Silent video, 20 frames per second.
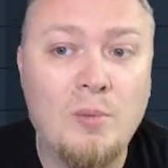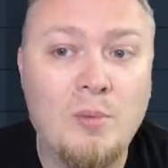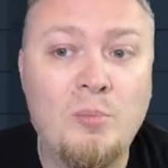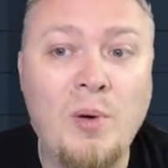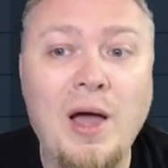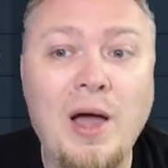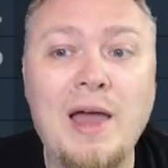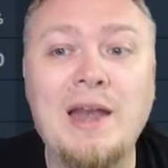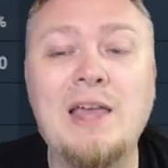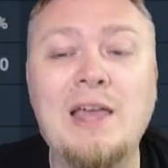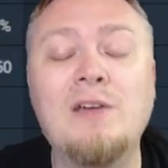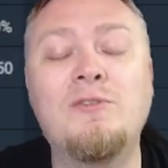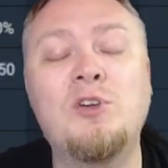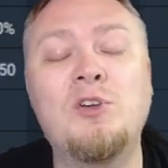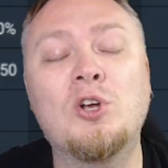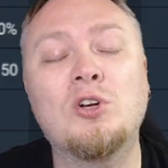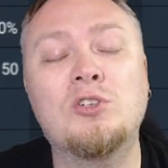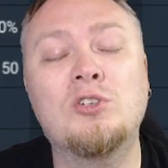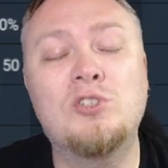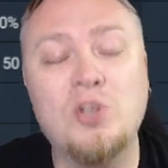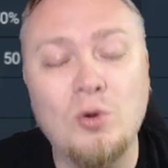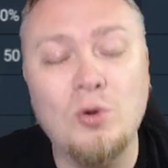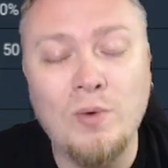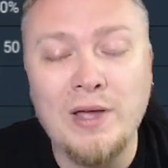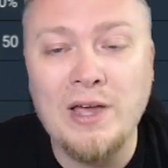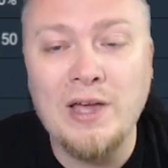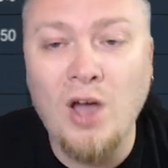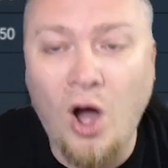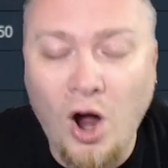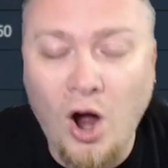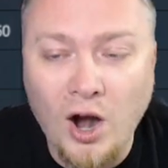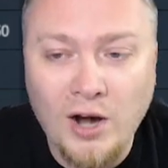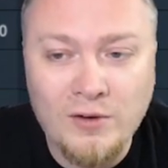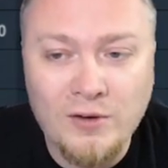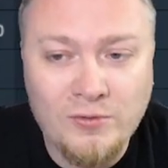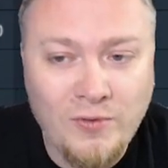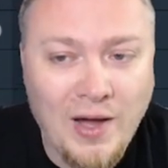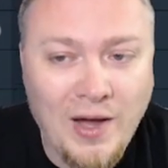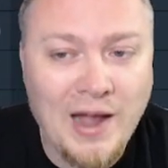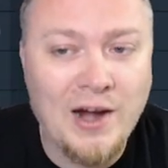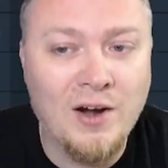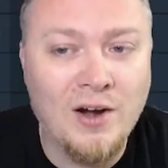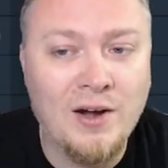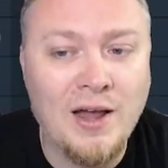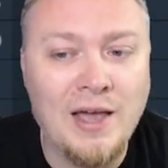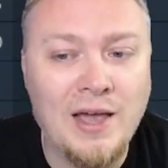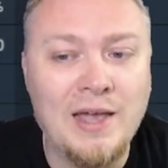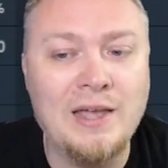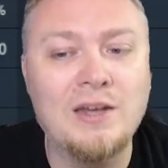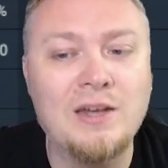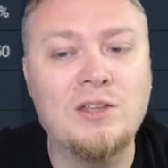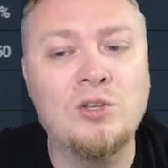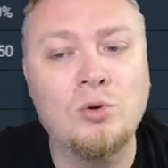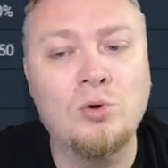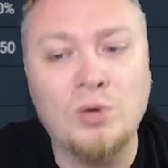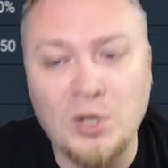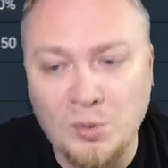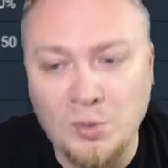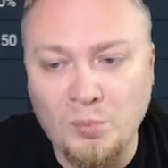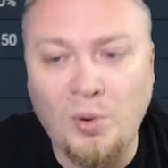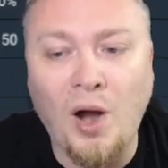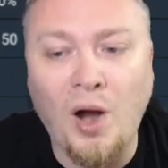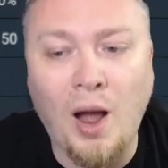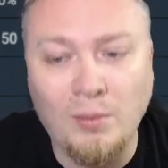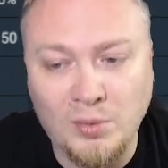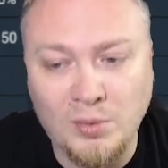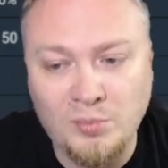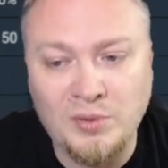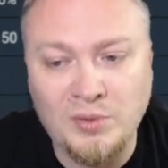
But if you're doing hard Fire Knight, you can probably